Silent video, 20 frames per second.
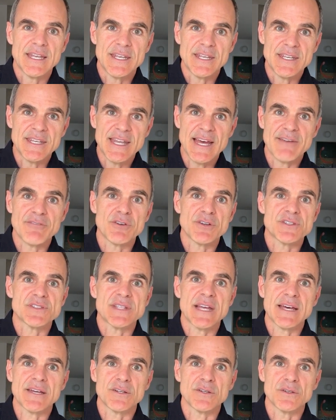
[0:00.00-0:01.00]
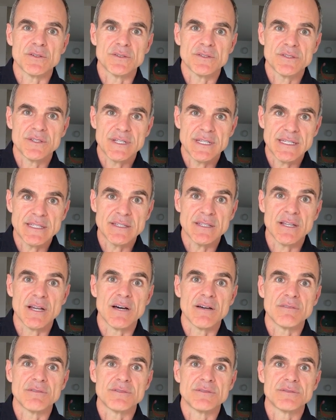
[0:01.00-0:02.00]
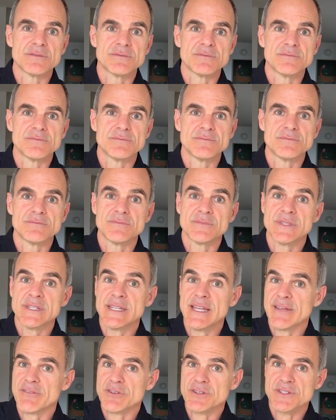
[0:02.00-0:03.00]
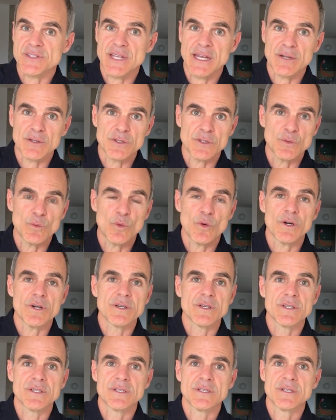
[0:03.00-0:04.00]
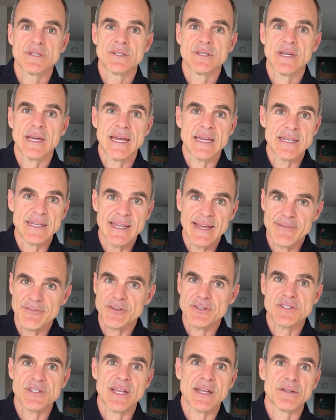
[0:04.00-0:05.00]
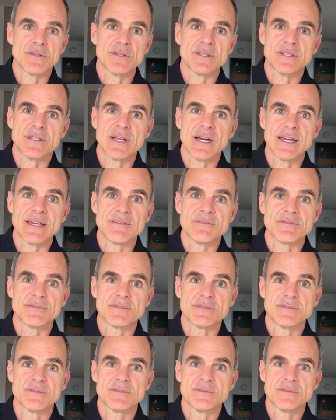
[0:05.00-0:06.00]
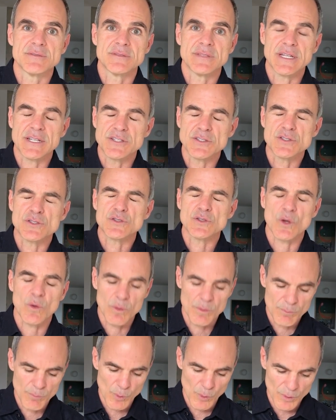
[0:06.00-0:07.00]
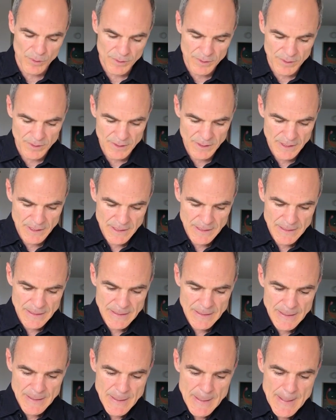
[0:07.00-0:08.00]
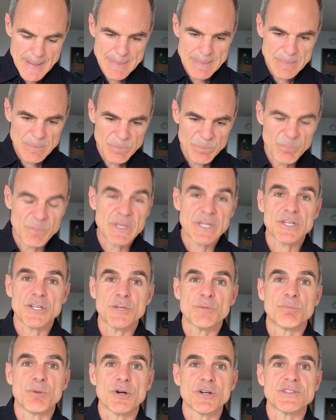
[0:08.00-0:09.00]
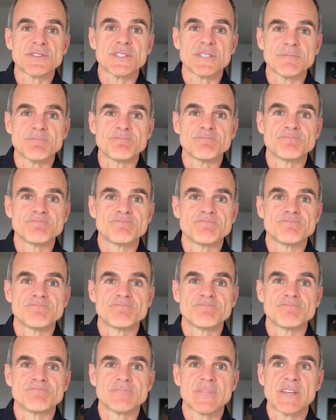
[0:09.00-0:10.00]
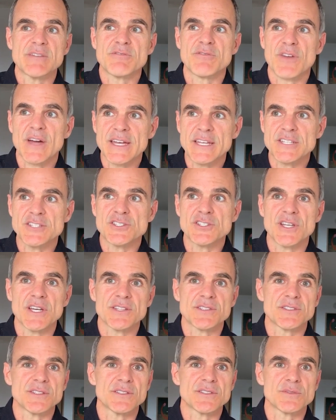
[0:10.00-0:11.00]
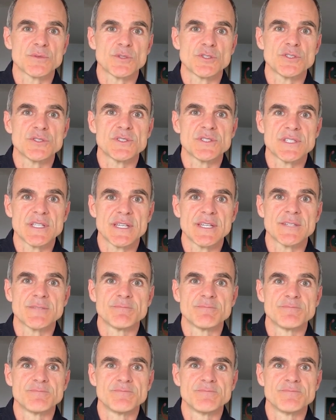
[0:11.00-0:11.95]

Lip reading: Never settle in love. Never settle in work, and never settle in life. That is so important. Be a good person and fight injustice when you see it.